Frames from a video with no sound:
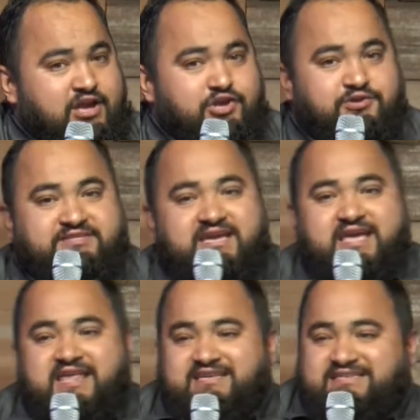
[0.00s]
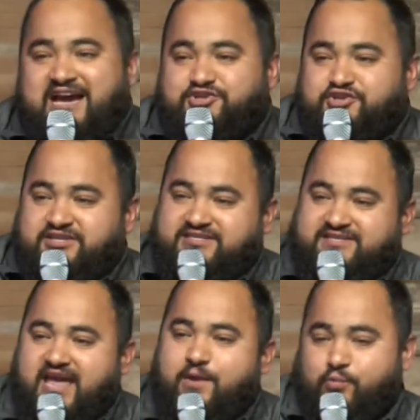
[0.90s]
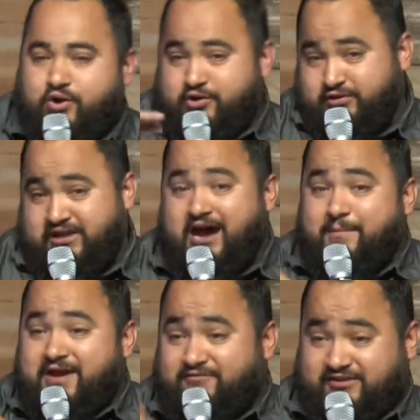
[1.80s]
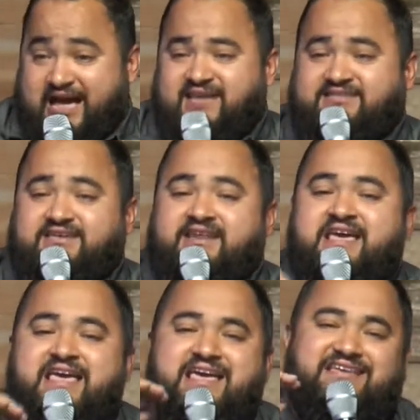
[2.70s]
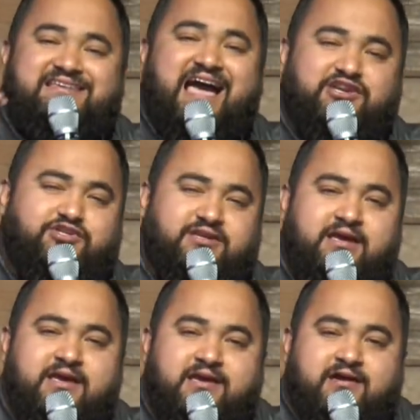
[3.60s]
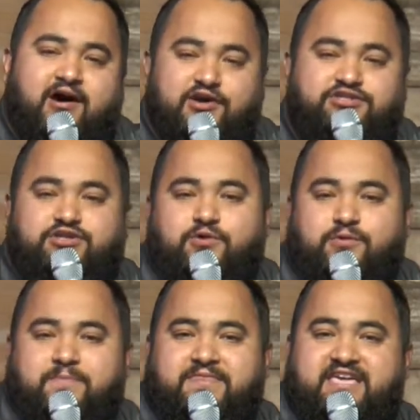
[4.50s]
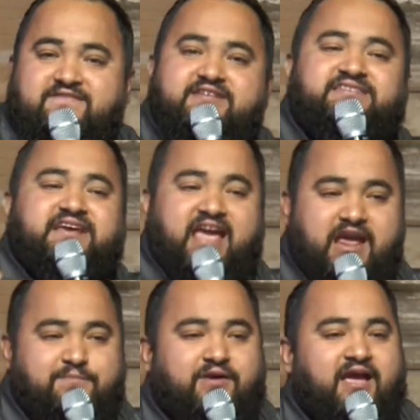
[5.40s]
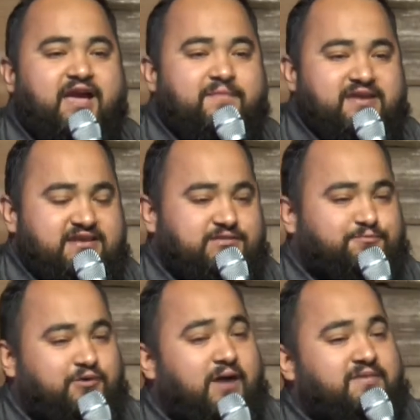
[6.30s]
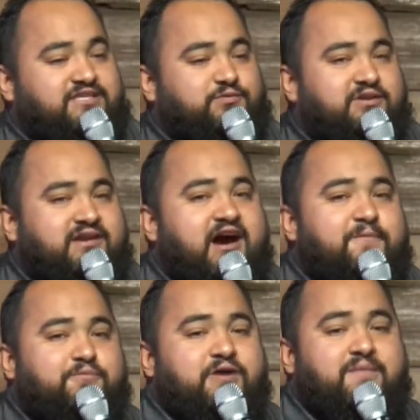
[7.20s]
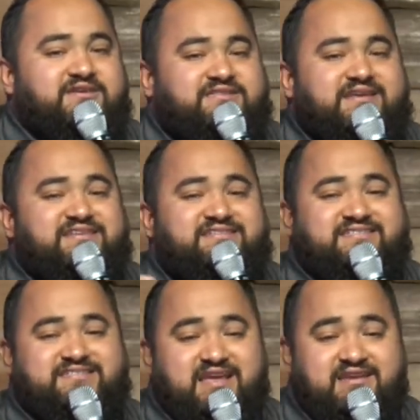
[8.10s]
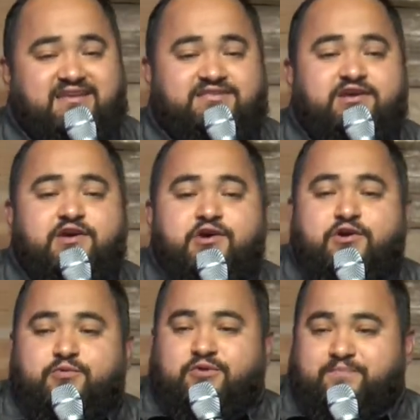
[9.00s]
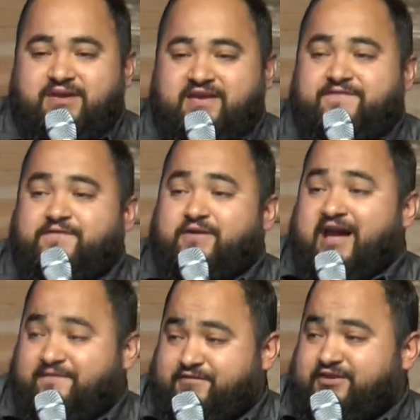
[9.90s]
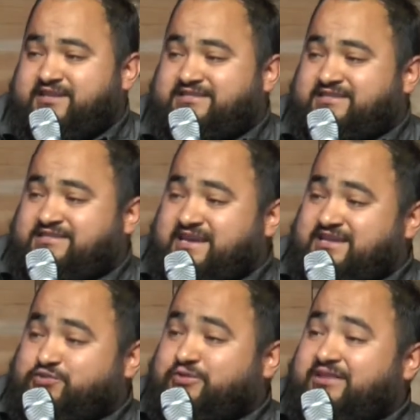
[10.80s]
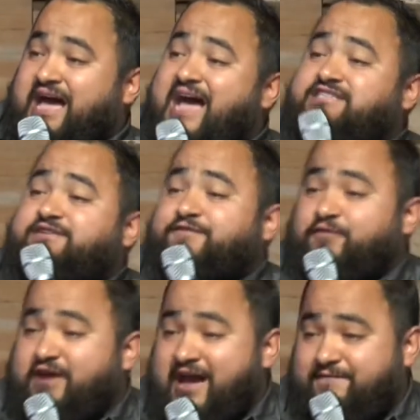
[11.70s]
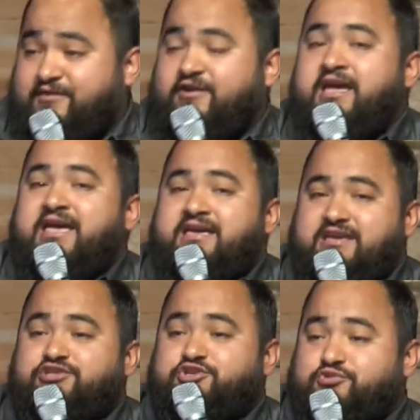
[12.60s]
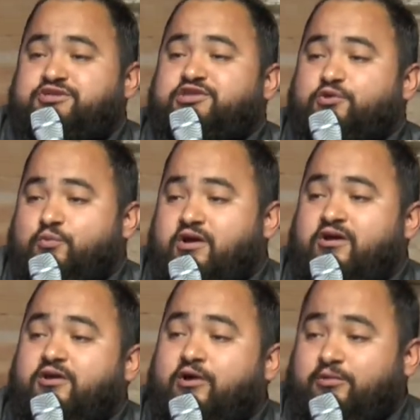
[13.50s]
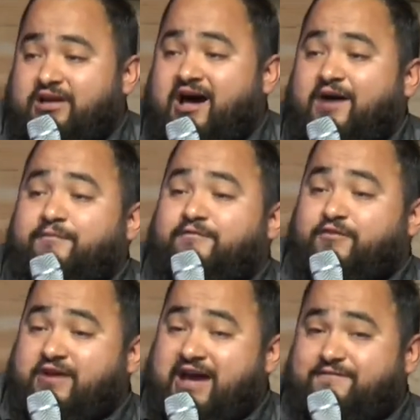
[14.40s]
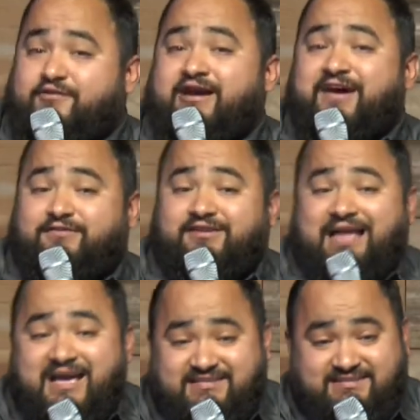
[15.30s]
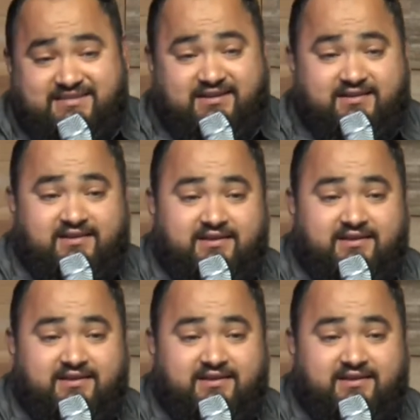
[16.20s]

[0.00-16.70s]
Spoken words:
You see, it is actually the same word, olam, everlasting, is actually also given to Abraham in his promise. When God promised that his descendants would be forever, that his descendants would last forever, he's using the word olam, forever, everlasting.